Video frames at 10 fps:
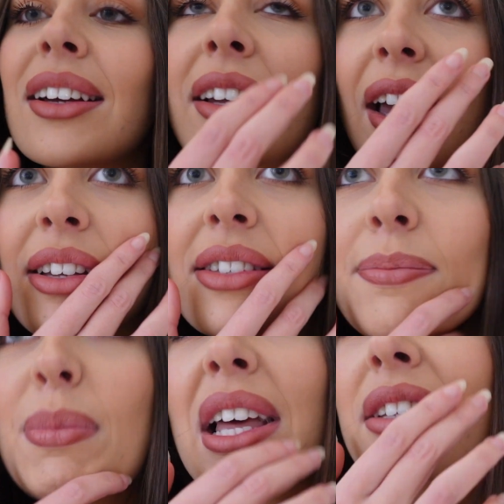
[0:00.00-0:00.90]
happiness.
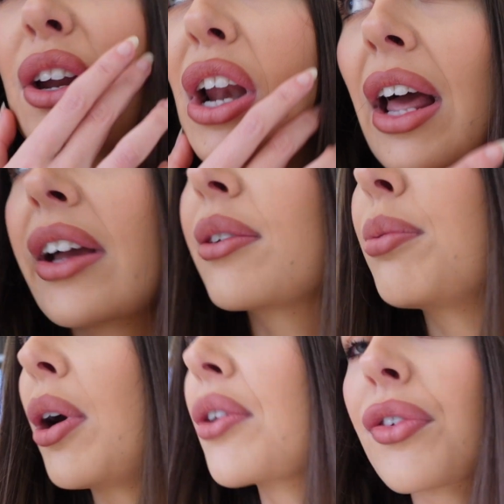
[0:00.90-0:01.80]
But that's only like,
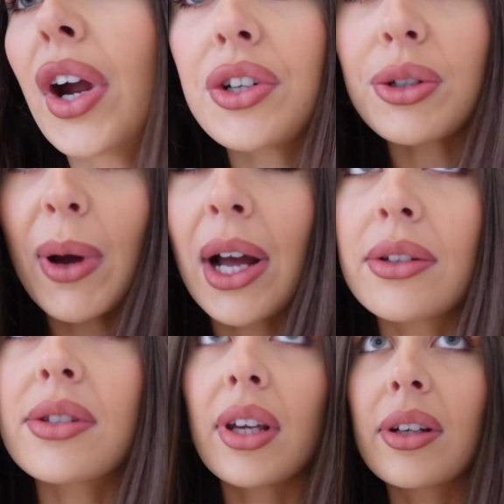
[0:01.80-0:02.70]
what, 300 pounds?
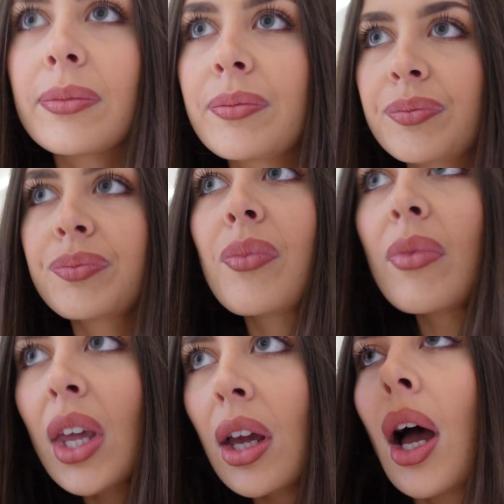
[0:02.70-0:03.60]
Dirhams.
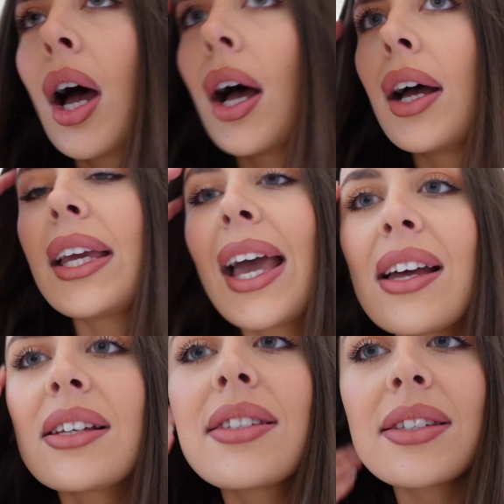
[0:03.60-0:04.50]

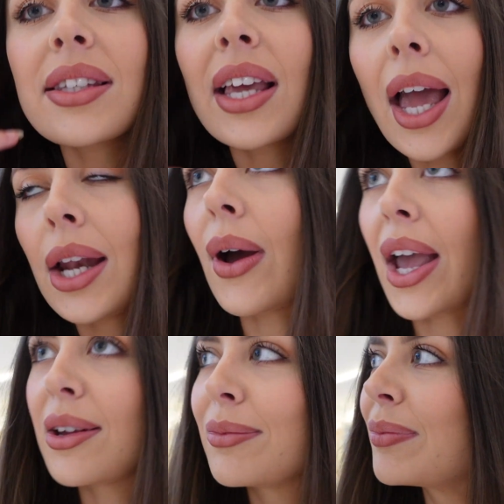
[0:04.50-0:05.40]
Yes. Anyway,
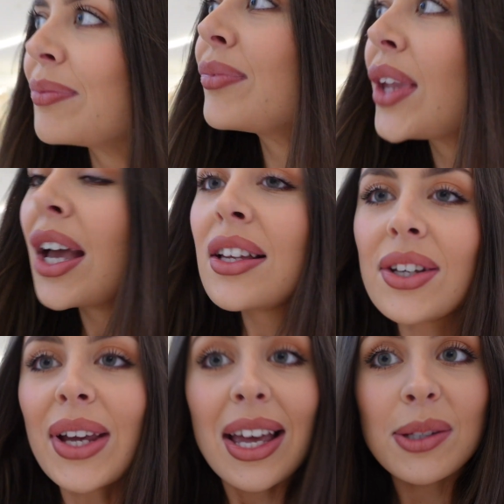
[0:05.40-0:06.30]
so
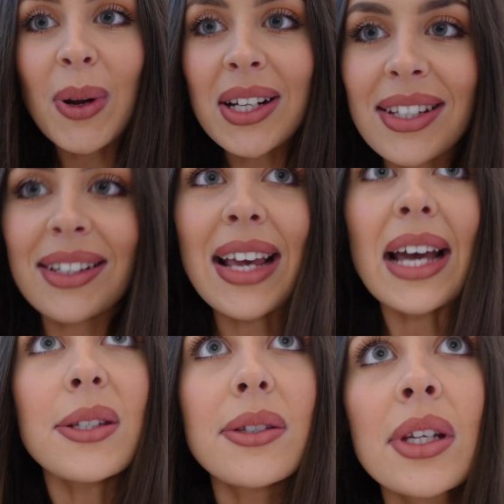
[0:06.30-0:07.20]
yeah, it's been a
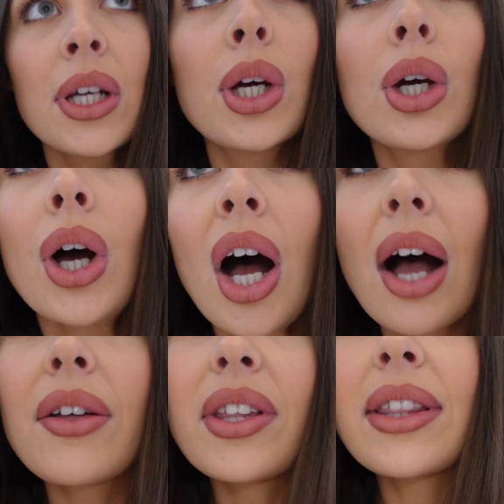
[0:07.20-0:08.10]
success. Other
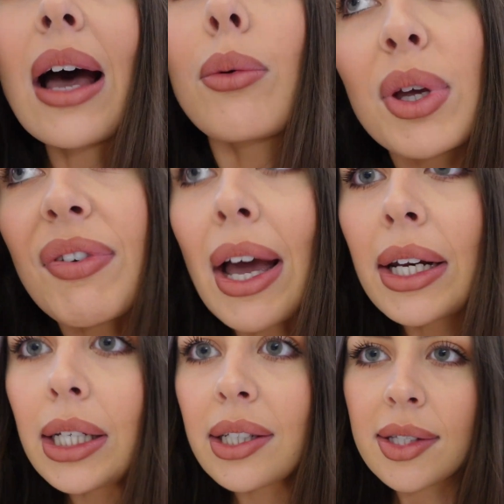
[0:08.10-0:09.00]
than that, we've had
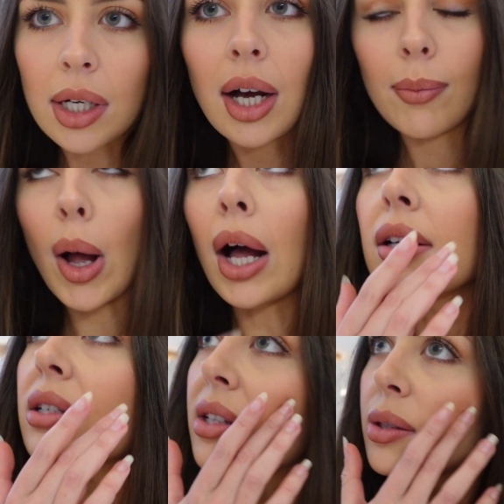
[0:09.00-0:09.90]
a
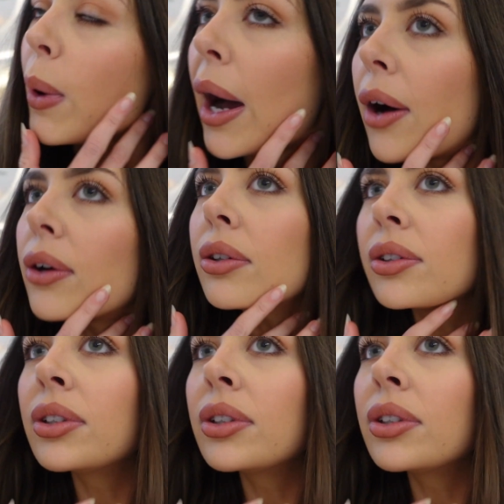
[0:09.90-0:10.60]
Starbucks as well.